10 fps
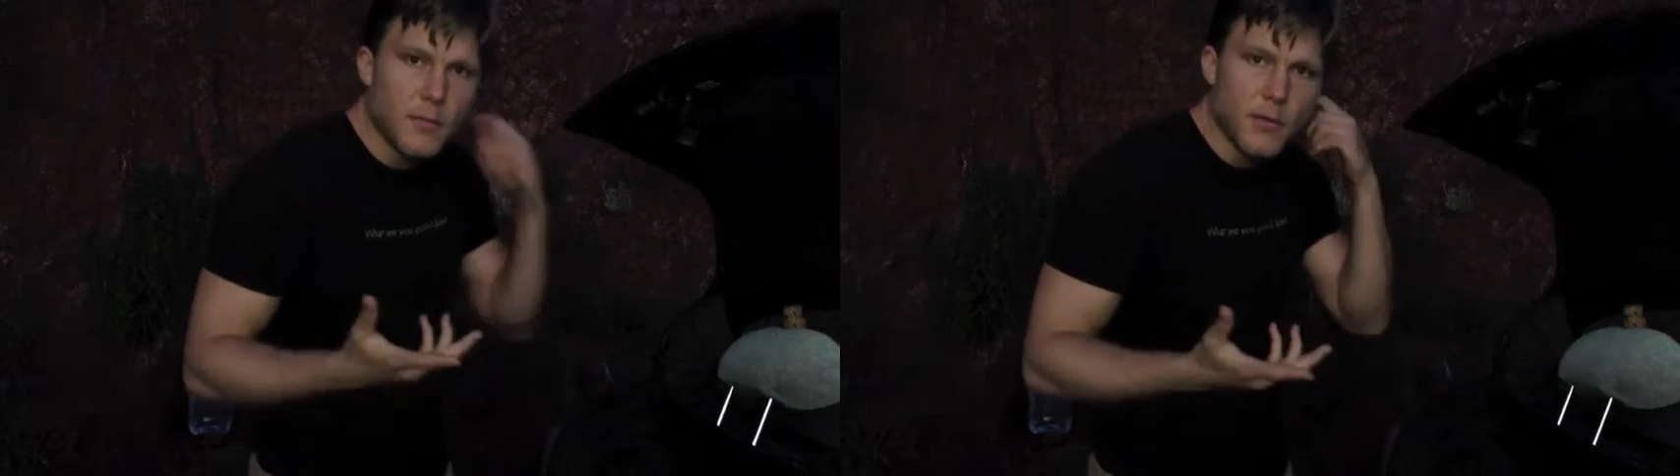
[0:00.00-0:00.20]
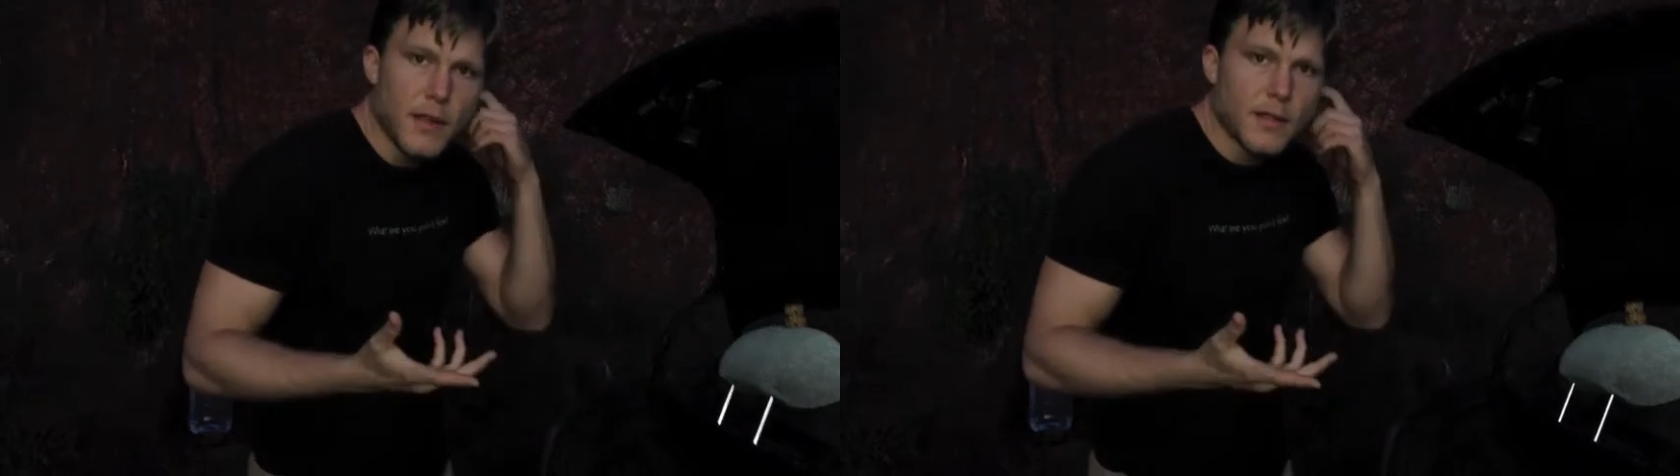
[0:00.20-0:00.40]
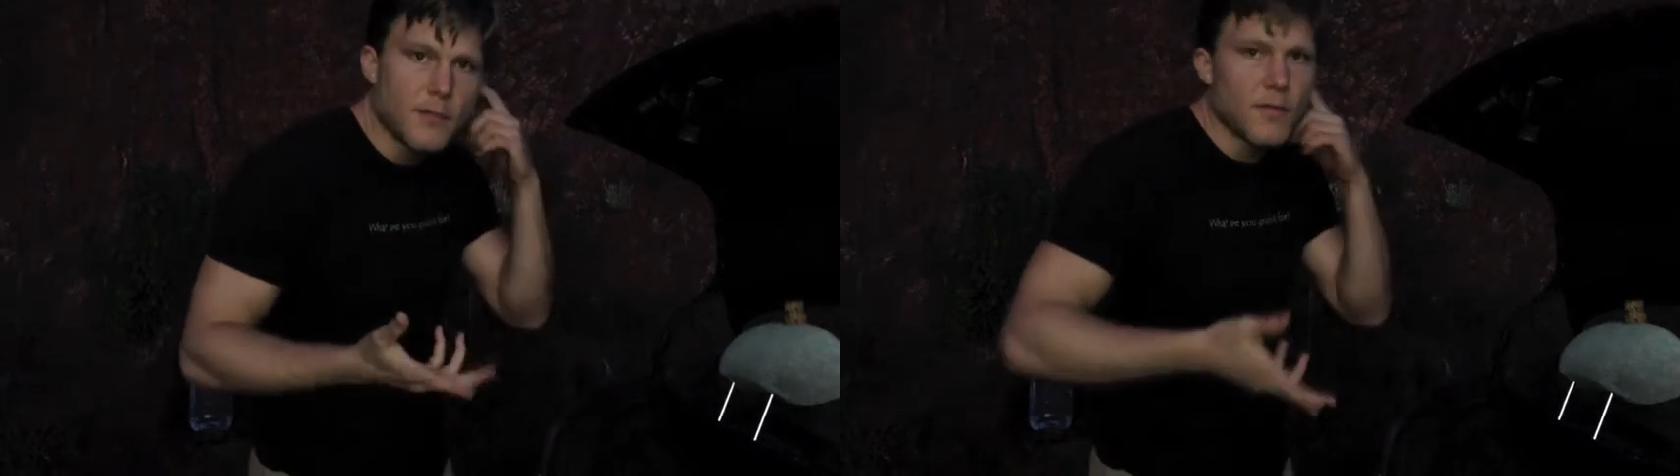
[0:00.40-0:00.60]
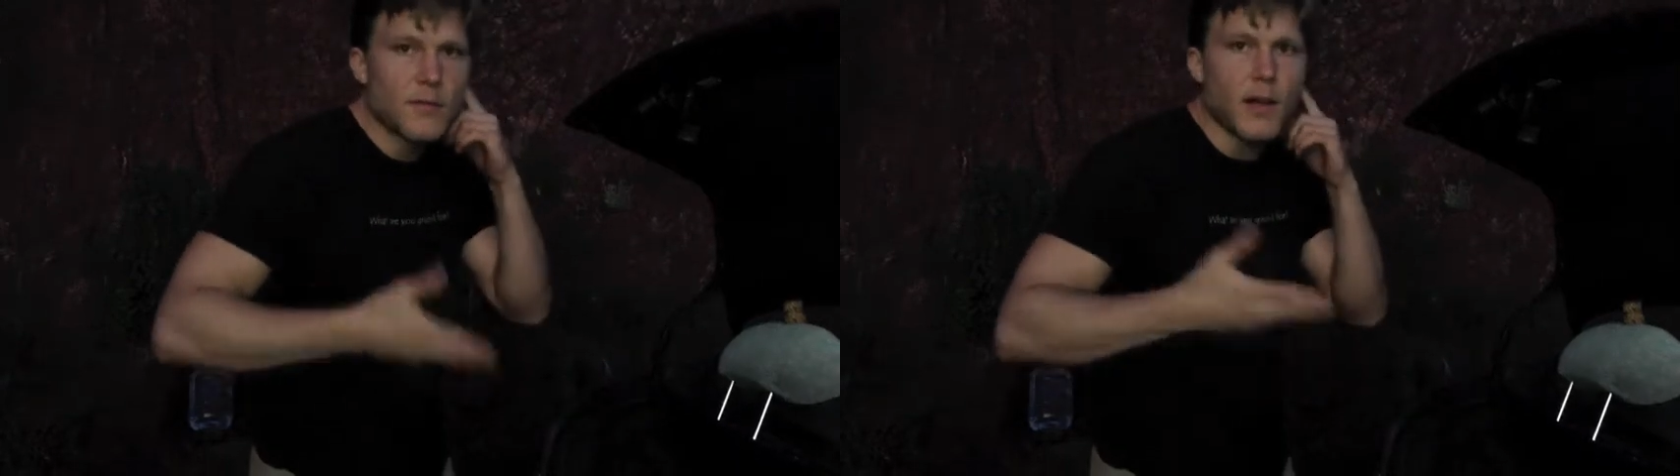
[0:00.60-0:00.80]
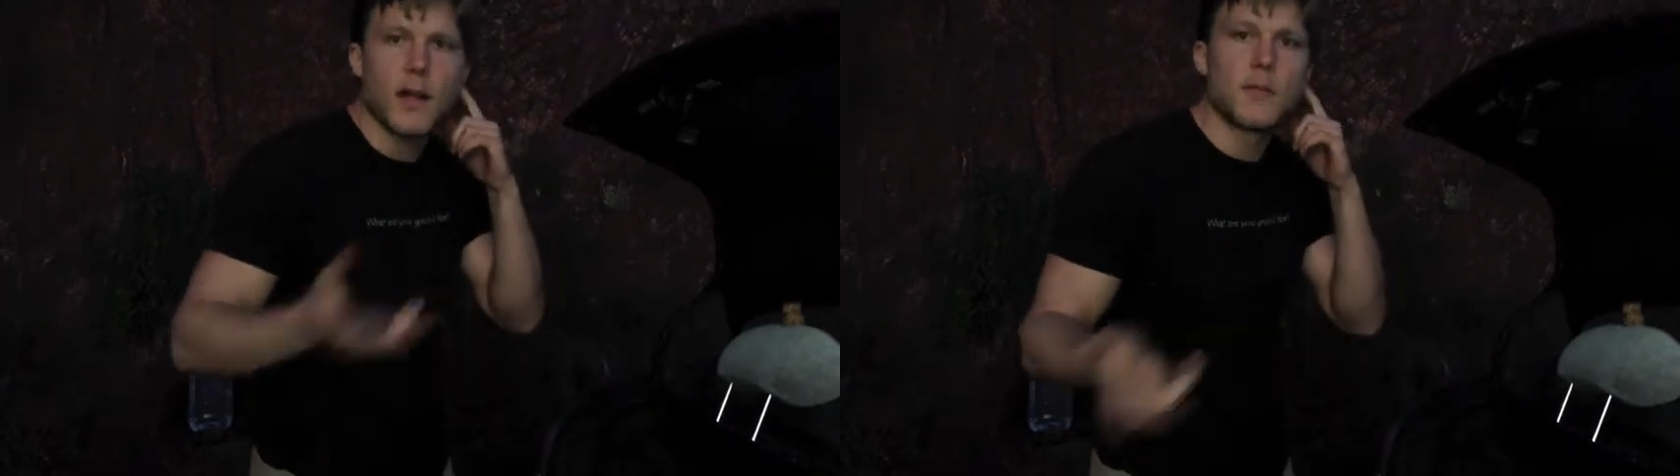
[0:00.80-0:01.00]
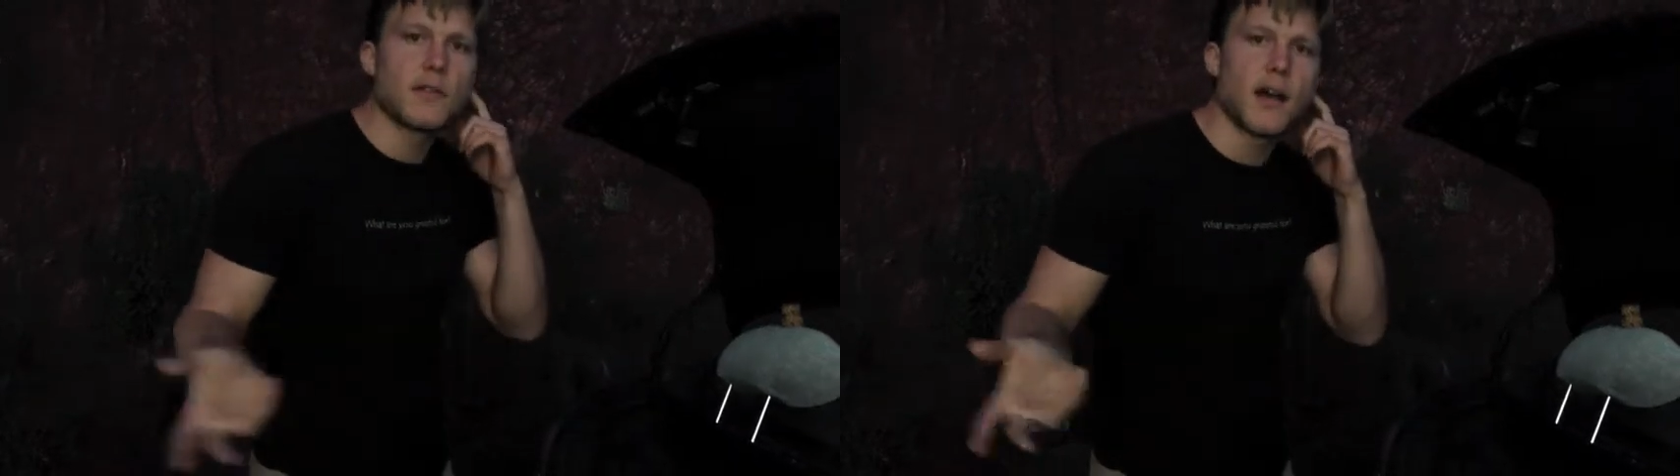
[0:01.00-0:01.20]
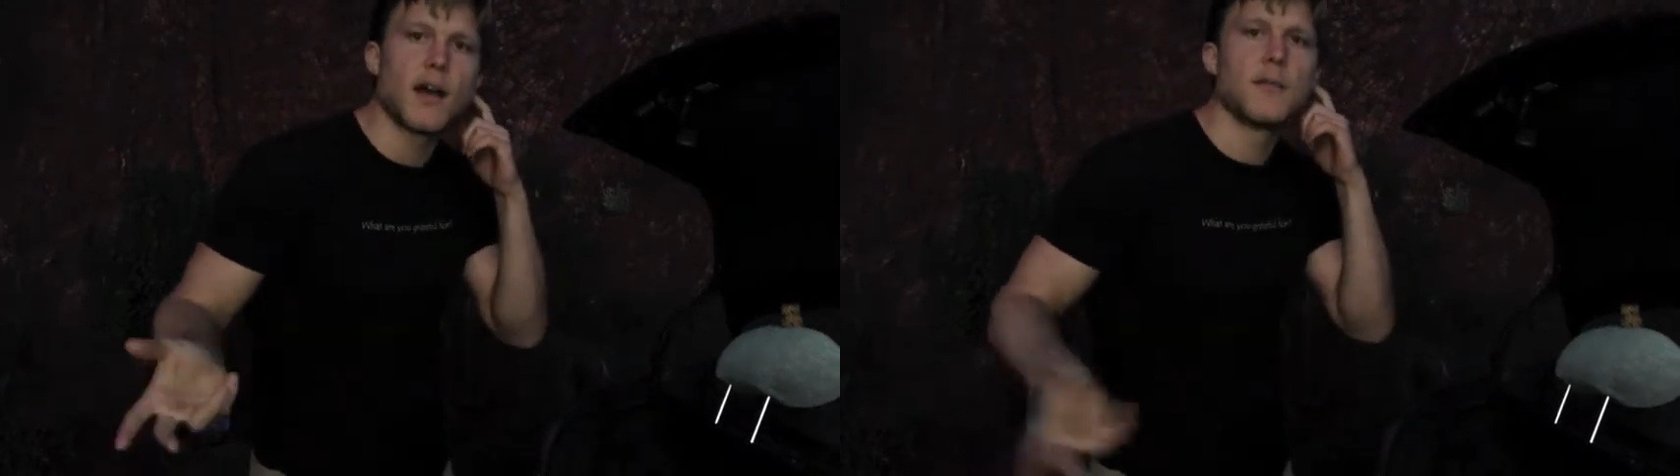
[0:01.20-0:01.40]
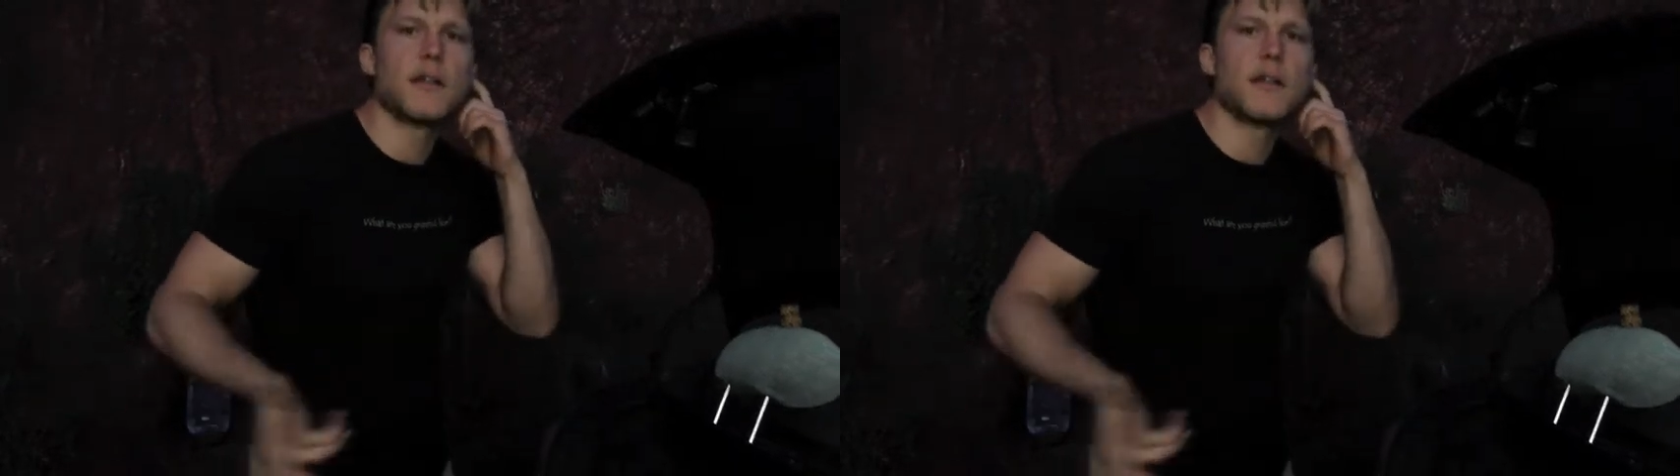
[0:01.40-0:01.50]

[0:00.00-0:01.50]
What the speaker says: break them from time to time,